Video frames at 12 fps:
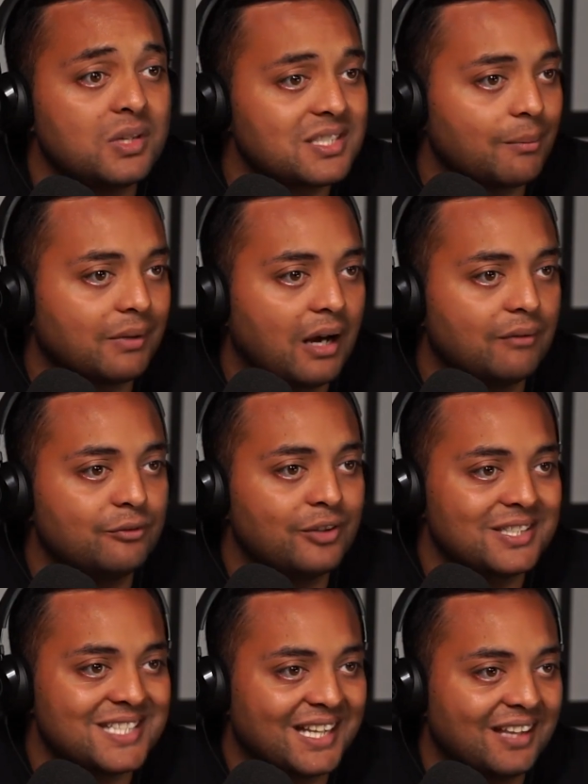some
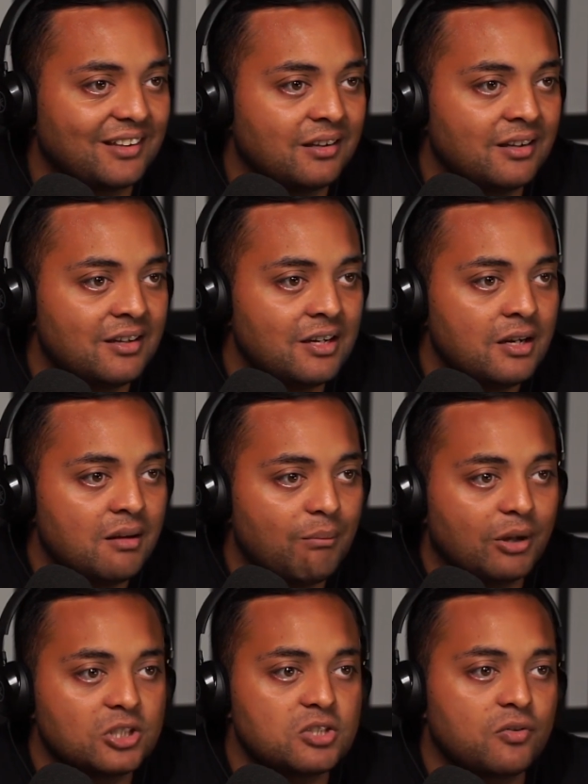comfort together.
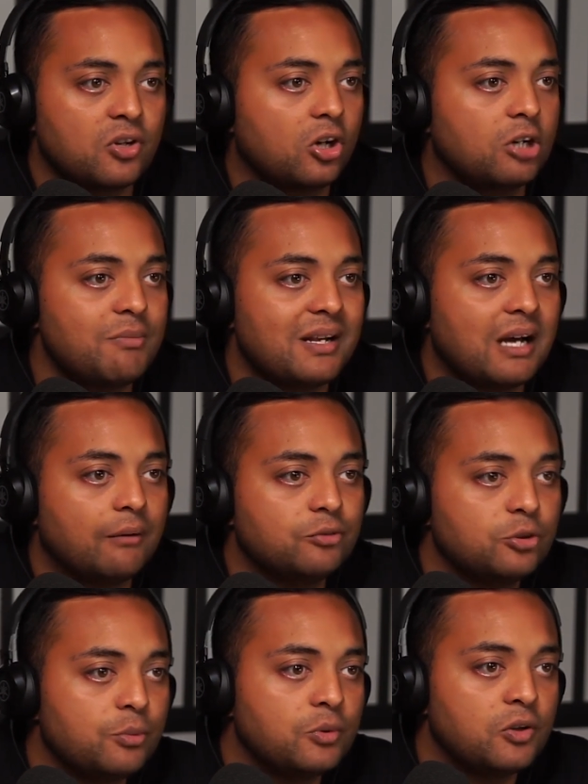Because if you're not going to be
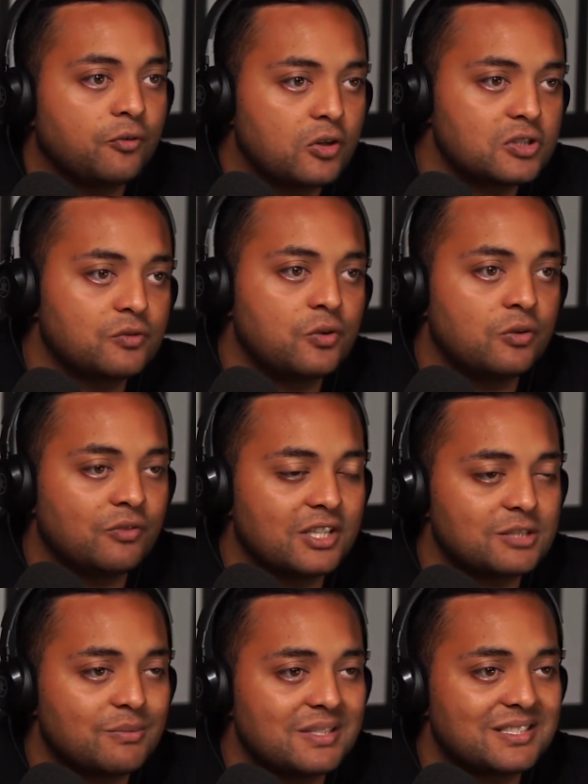comfortable with your first few
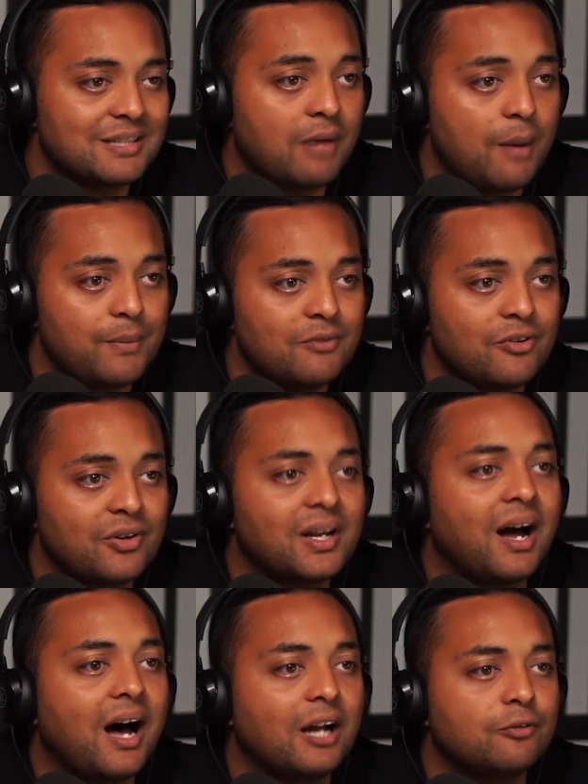investments, it might be very
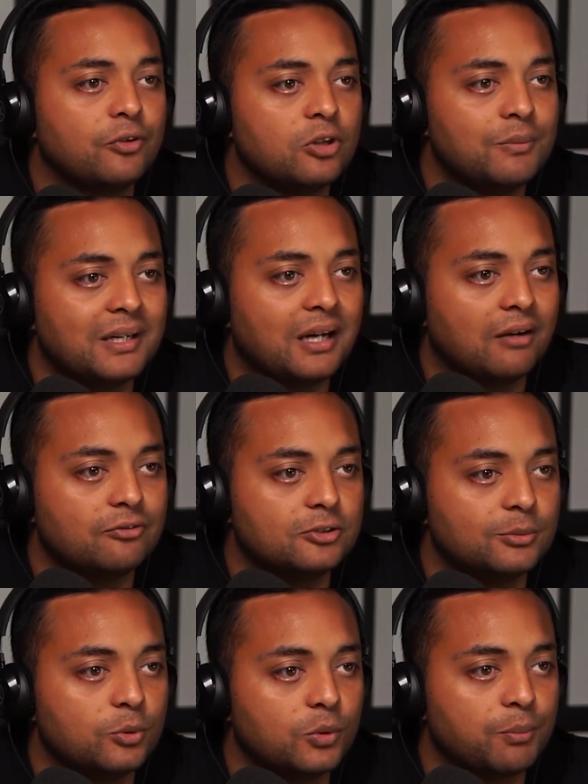hard for you to be
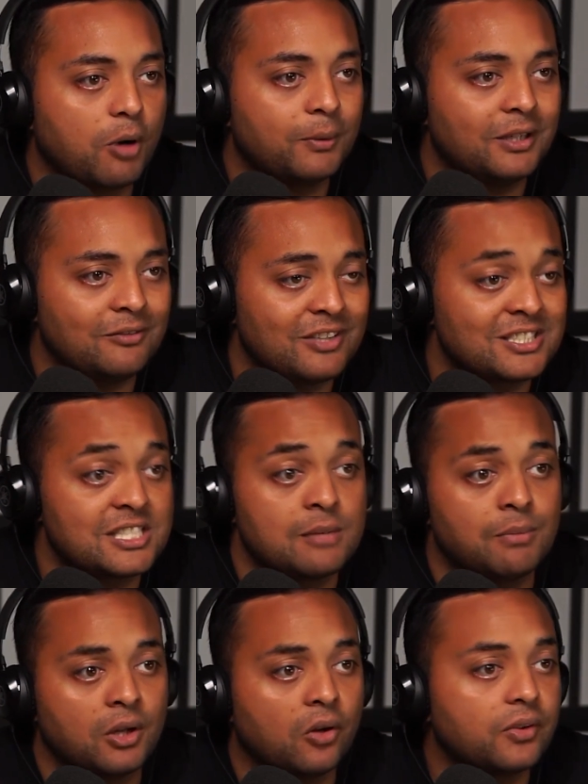comfortable with property investing
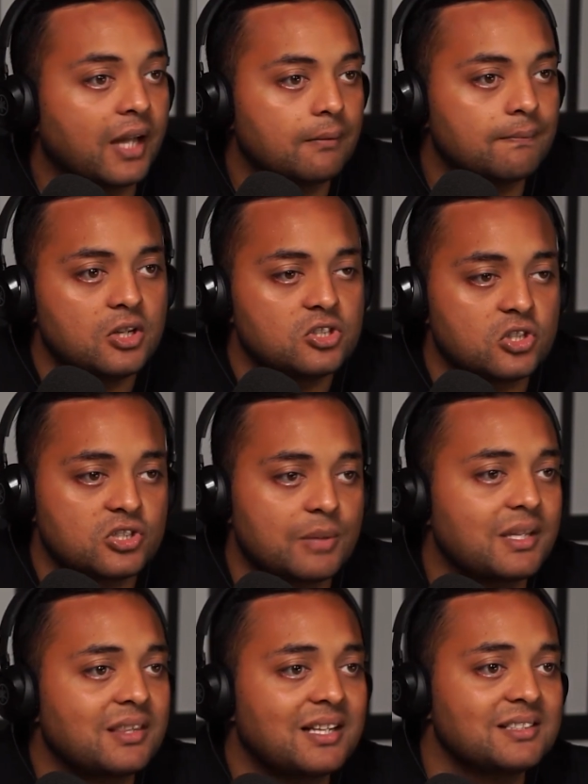beyond that. So some of
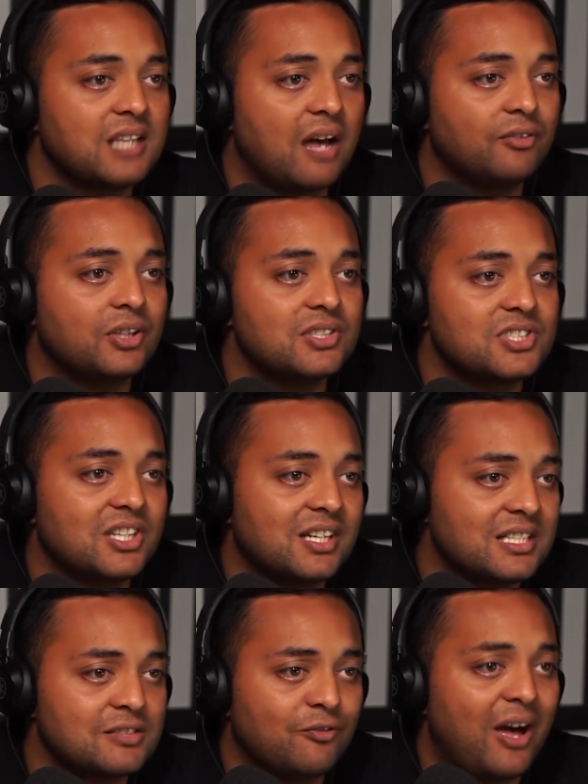the things I've considered
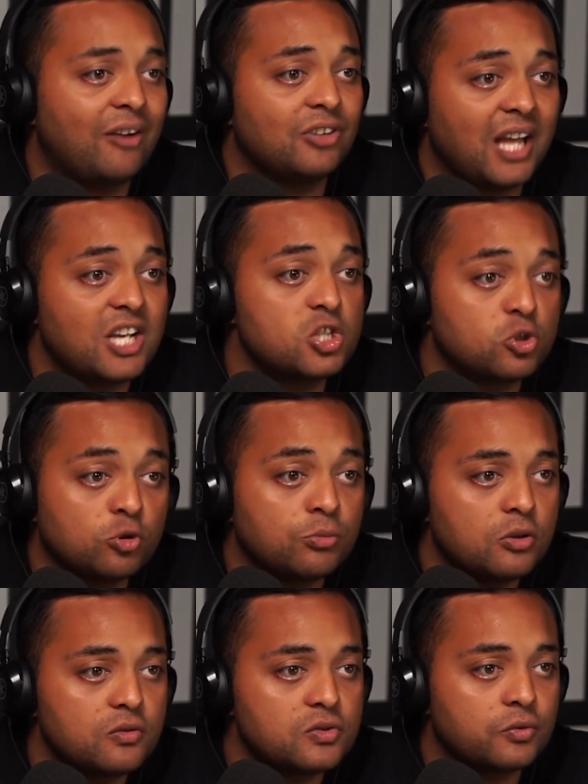as foundational
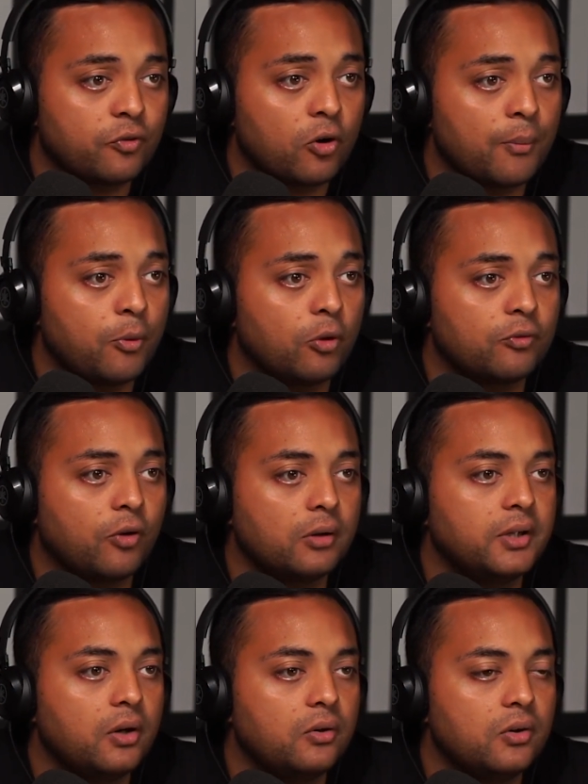moves for a
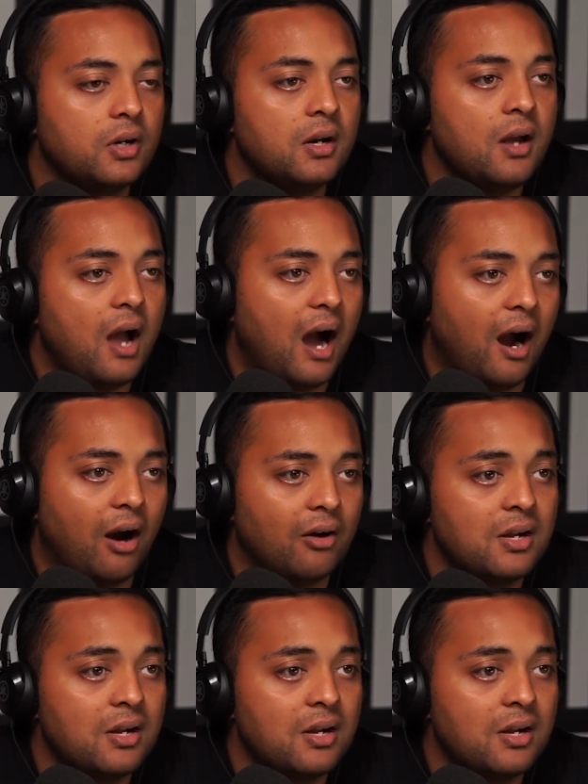portfolio are